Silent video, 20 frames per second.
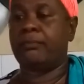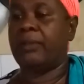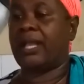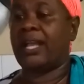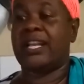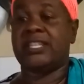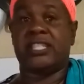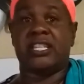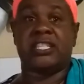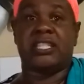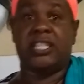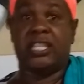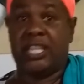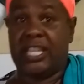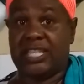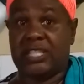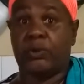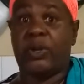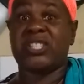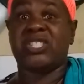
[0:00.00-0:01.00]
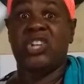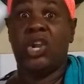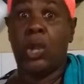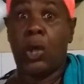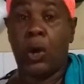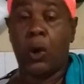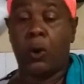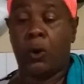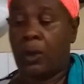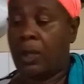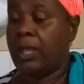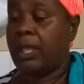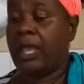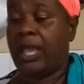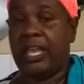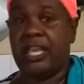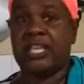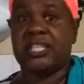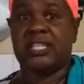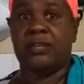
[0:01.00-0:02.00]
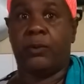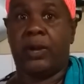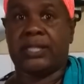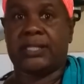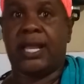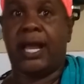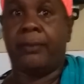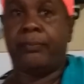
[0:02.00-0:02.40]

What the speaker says: Because you see this was low, and you see what